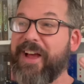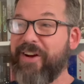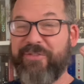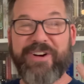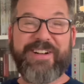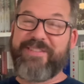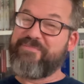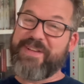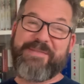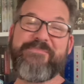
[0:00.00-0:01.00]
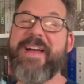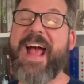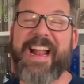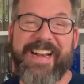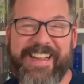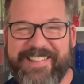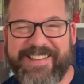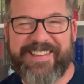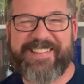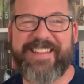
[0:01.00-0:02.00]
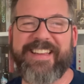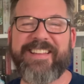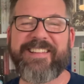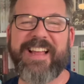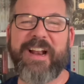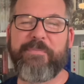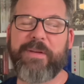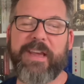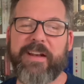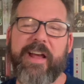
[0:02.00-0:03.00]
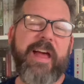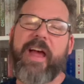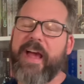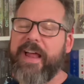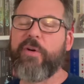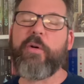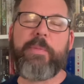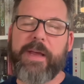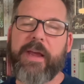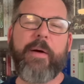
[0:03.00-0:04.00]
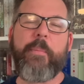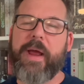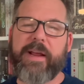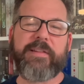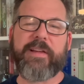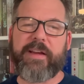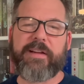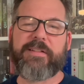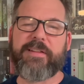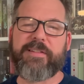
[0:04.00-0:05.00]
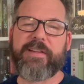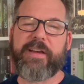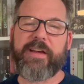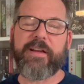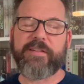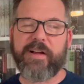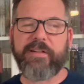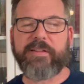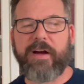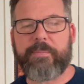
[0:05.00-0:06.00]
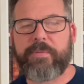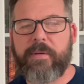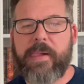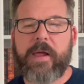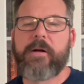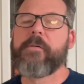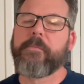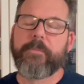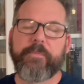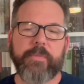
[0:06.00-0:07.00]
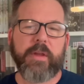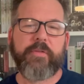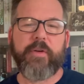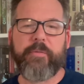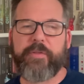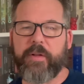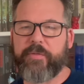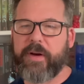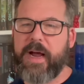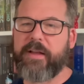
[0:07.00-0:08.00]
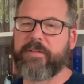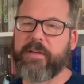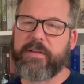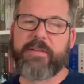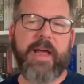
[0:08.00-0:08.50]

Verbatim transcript: Would be madness to see Centipede, and it would be amazing to see a Suntup from Philip Fracassi.